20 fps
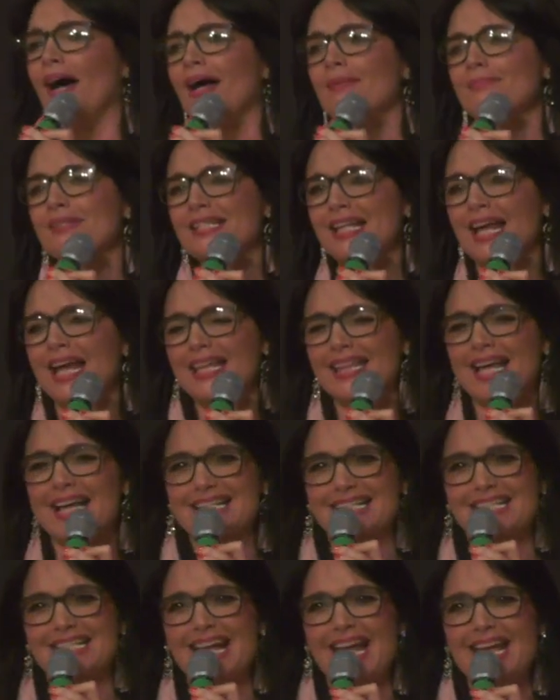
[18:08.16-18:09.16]
saying that
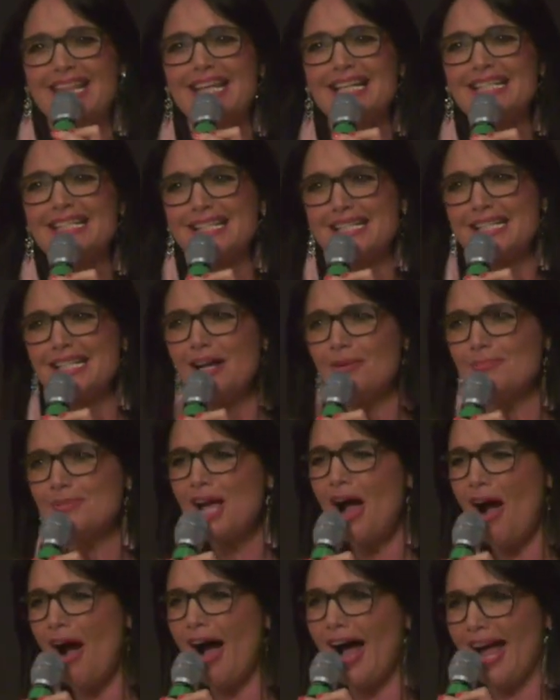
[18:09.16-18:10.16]
to say that
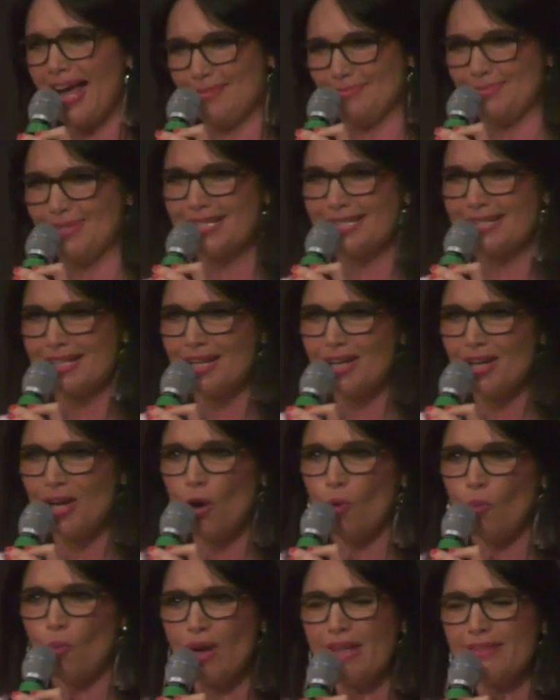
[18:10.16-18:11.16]
sometimes
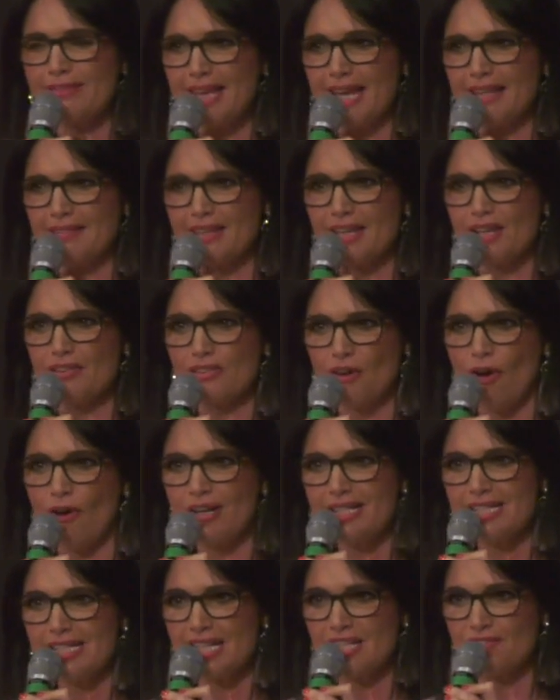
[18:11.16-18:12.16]
we think the
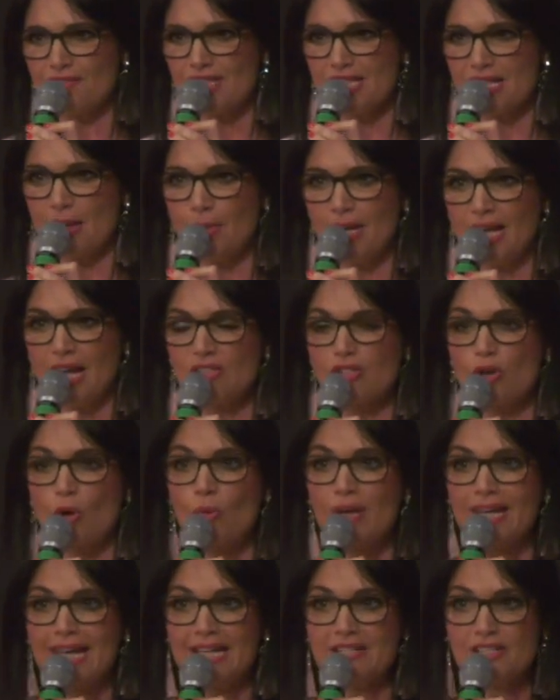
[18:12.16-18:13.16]
authority is for someone else, or
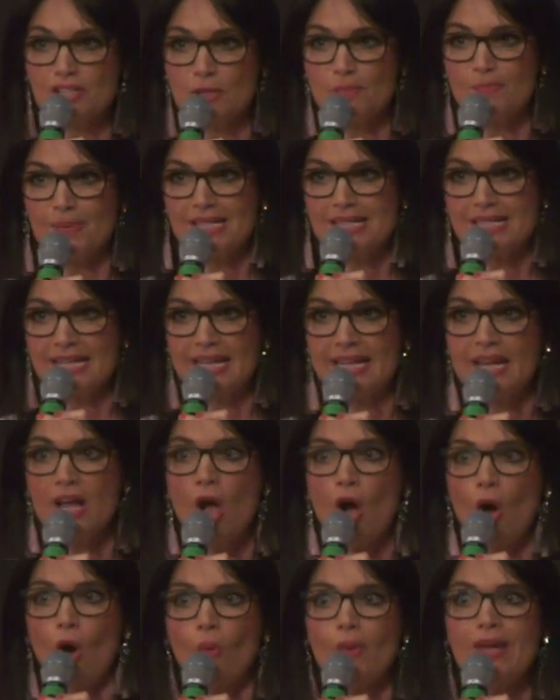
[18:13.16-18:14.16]
we get too busy,
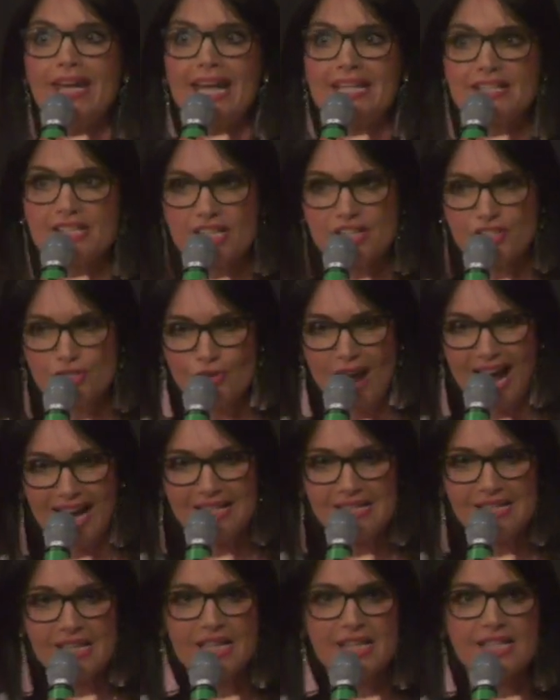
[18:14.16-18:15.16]
or we get
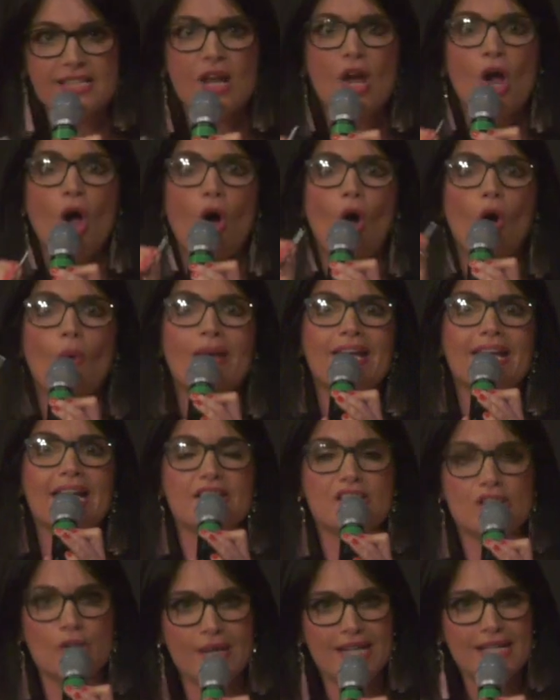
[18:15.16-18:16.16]
distracted, or we get
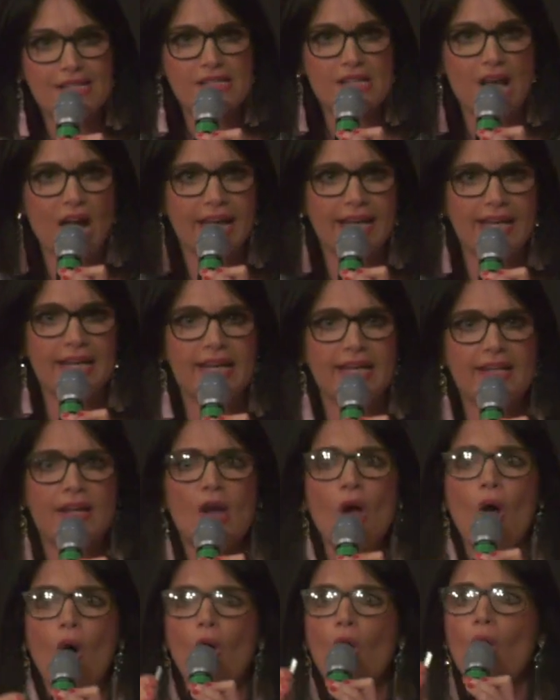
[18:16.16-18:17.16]
too excited,
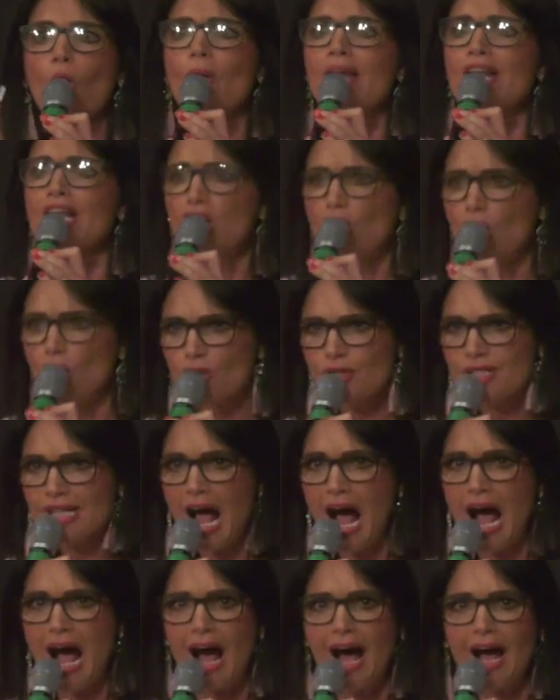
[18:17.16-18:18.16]
or we lose
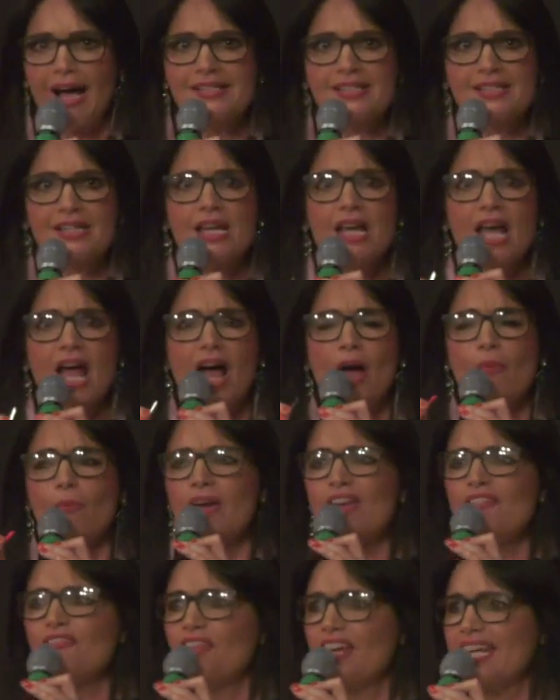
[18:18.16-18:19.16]
heart and
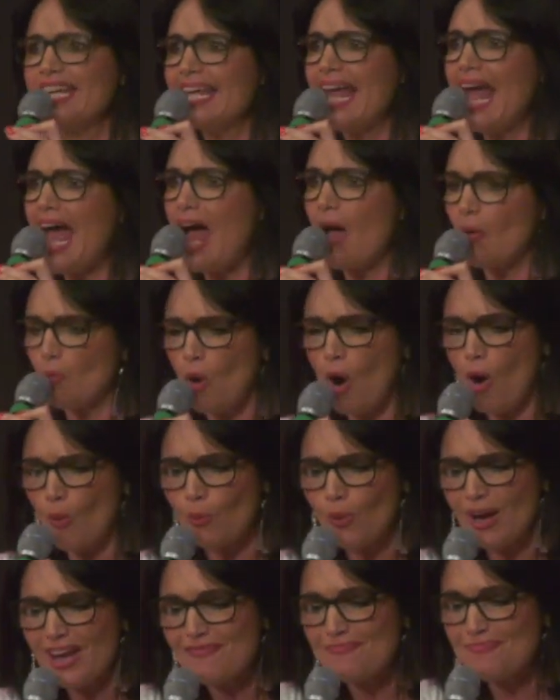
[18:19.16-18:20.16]
we forget what
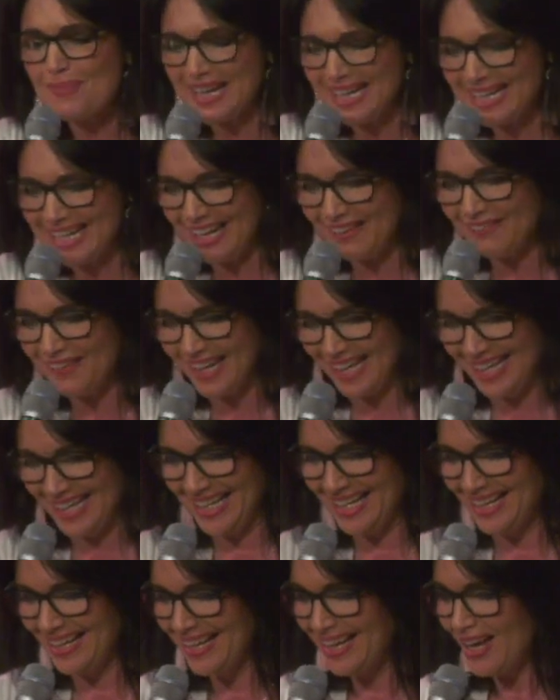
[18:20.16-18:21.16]
we've been
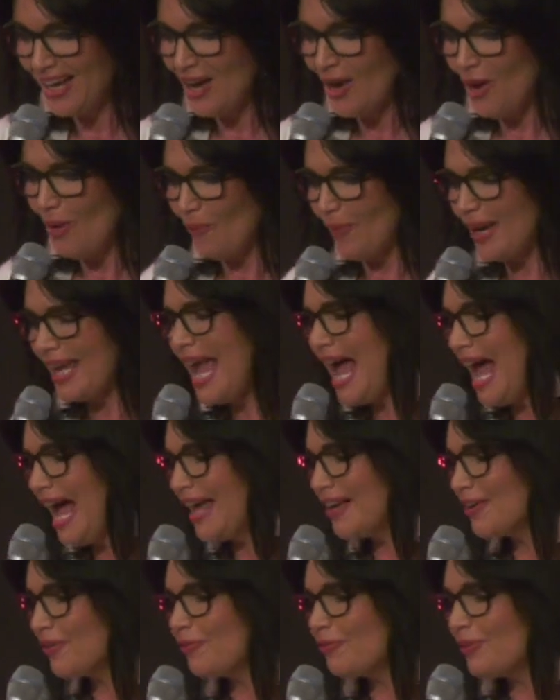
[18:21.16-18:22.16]
given. We
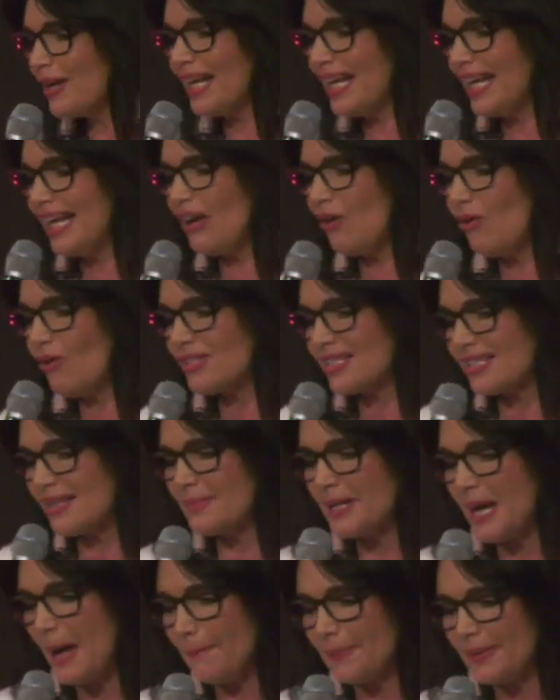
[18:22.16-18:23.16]
had a really awesome
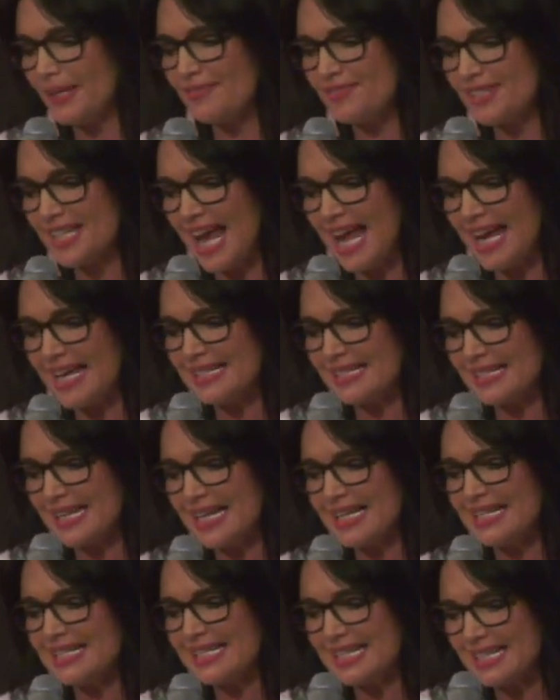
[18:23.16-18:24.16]
couple of days
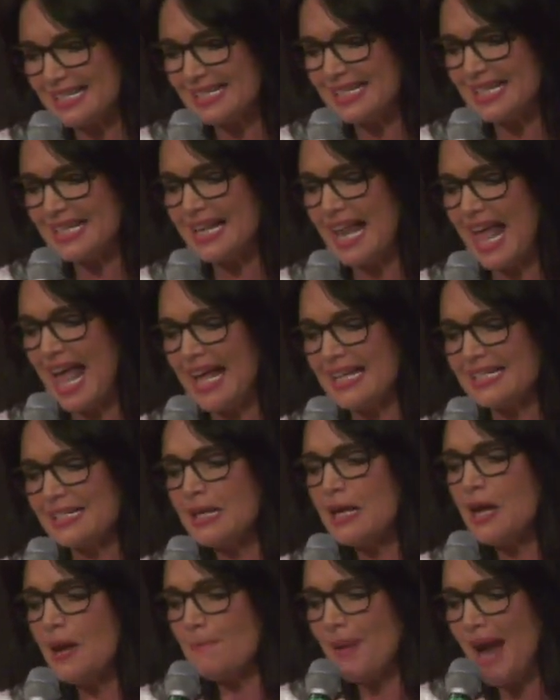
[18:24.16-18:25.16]
in Disneyland,
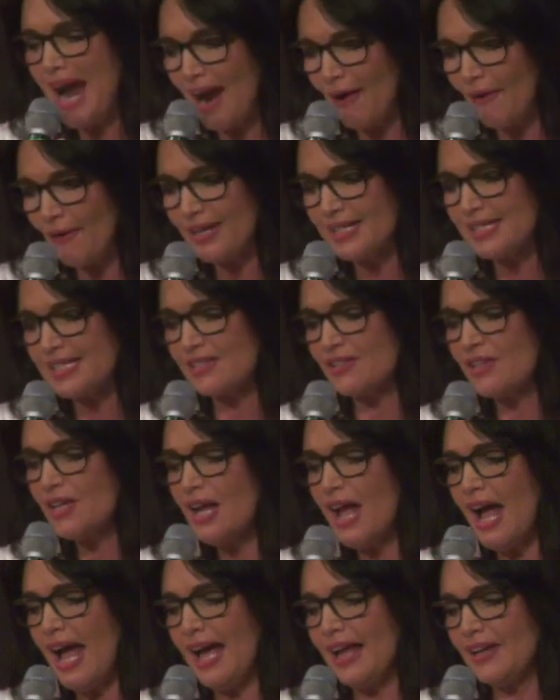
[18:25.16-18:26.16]
Paris,
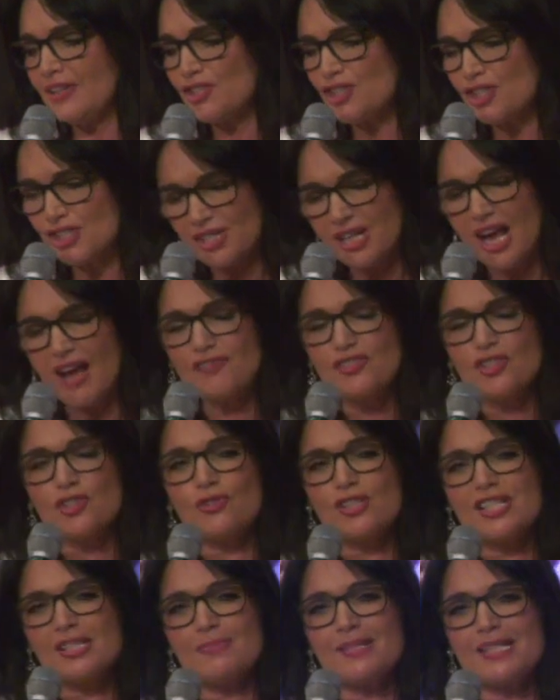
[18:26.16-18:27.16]
at uh, just after Christmas